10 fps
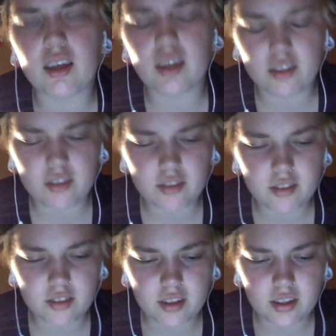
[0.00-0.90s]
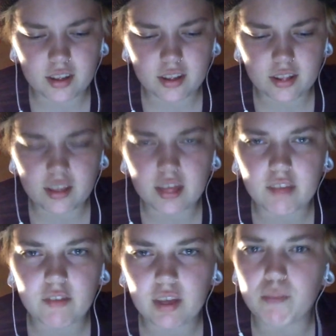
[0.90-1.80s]
it just
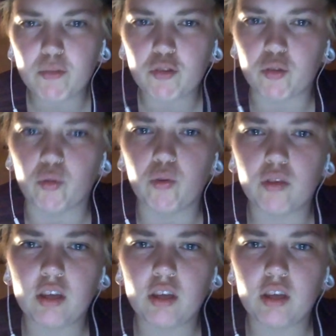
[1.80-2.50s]
they've came slowly